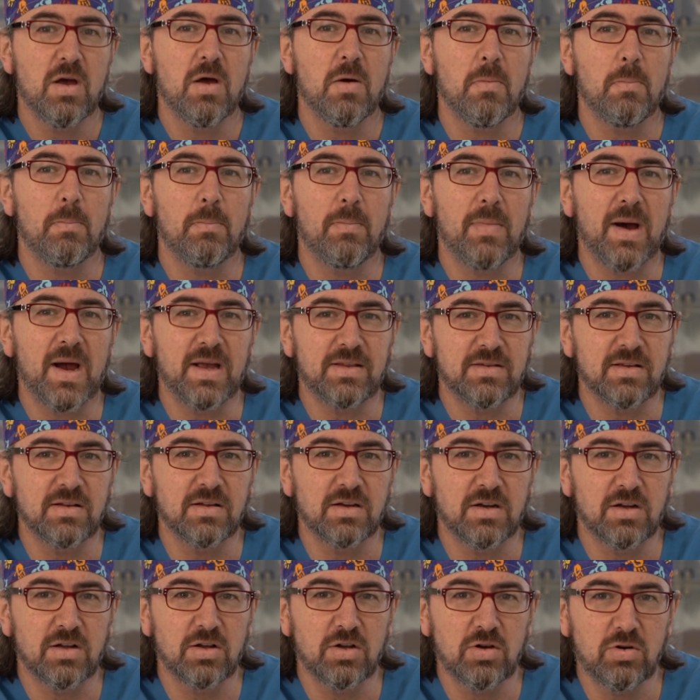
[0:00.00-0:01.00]
might
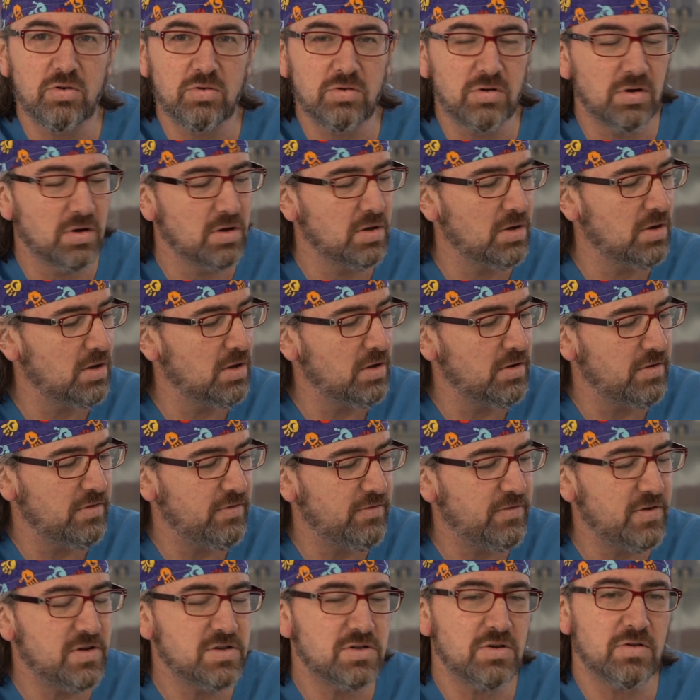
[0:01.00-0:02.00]
include
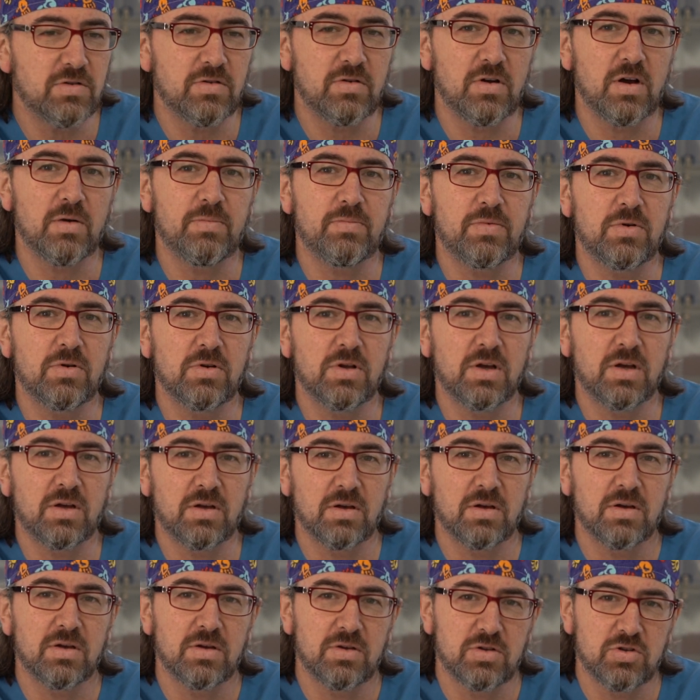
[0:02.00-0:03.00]
physiotherapeutic
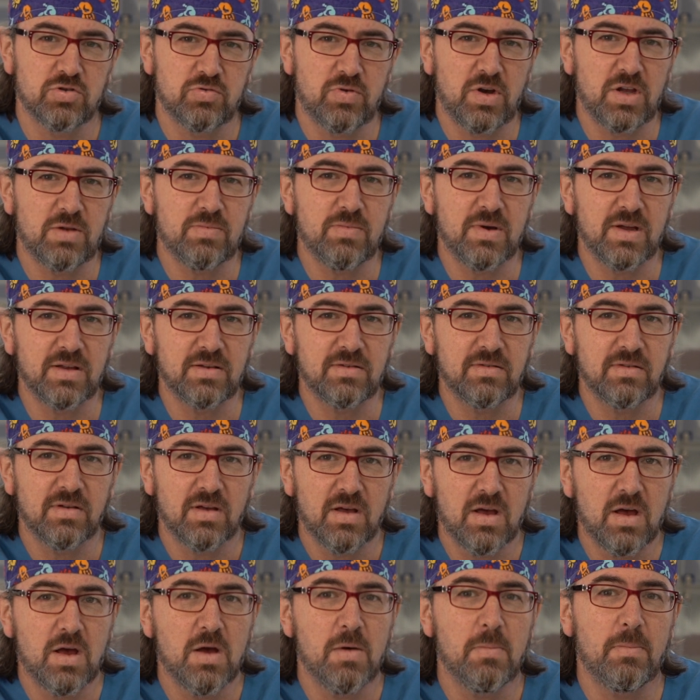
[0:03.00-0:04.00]
treatment,
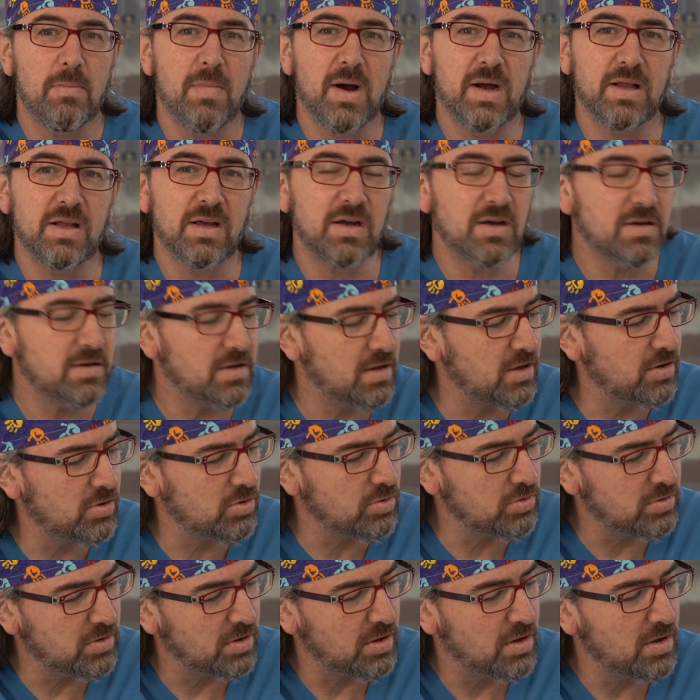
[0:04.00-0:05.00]
might
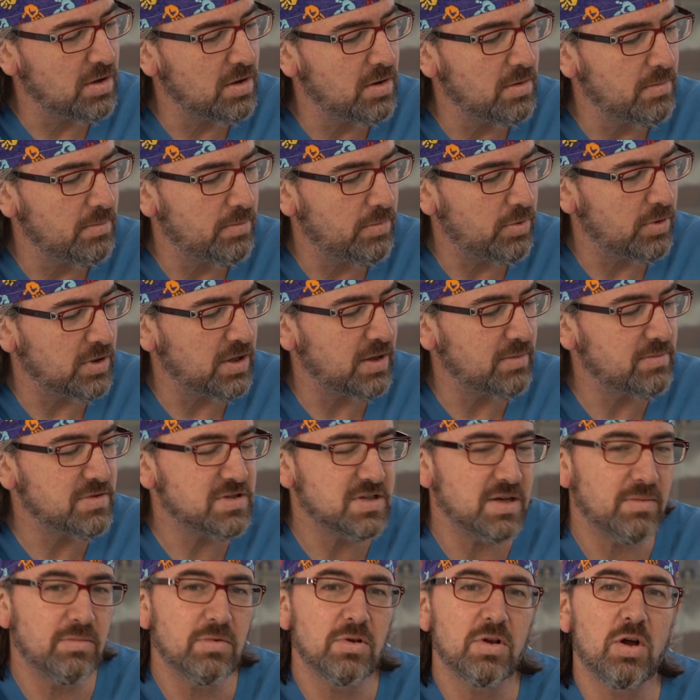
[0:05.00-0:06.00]
include putting
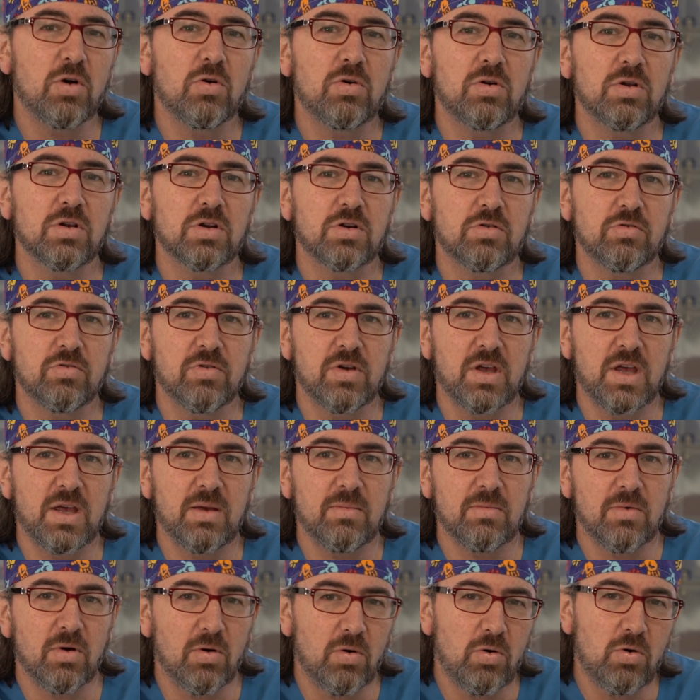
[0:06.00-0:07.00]
some local
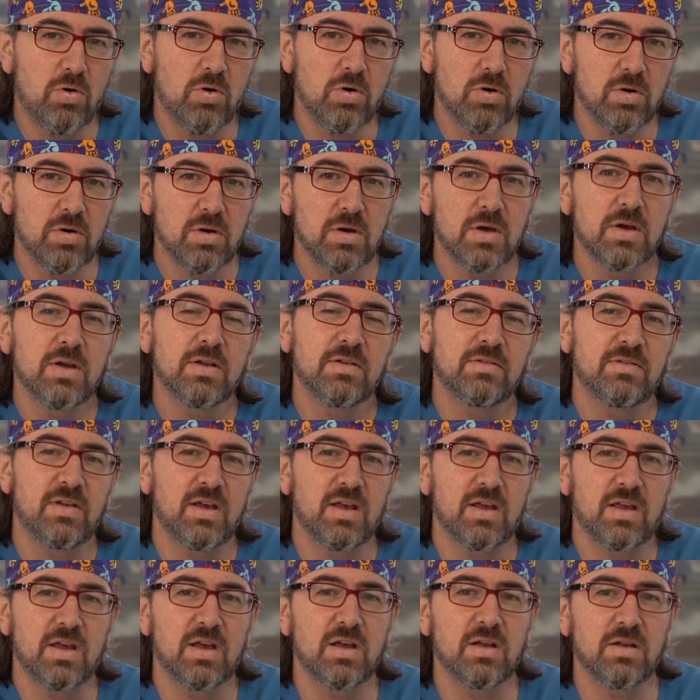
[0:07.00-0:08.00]
cream or
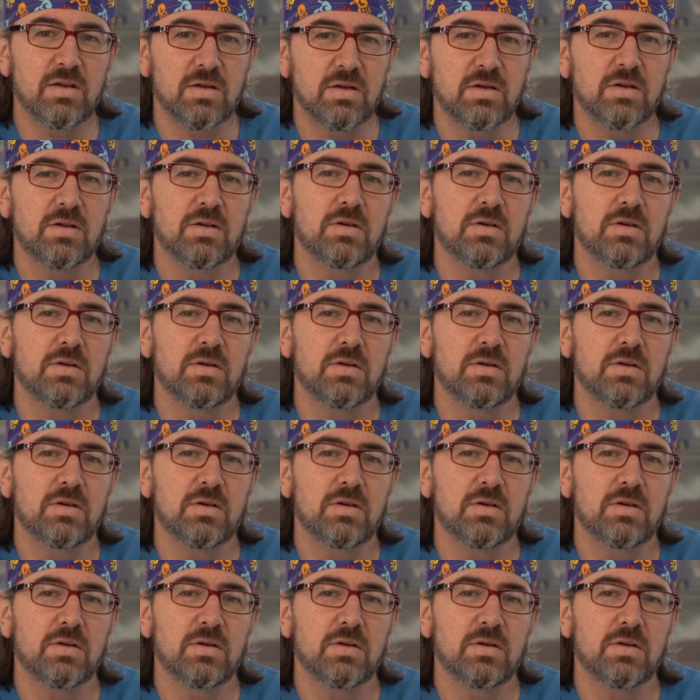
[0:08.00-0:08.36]
taking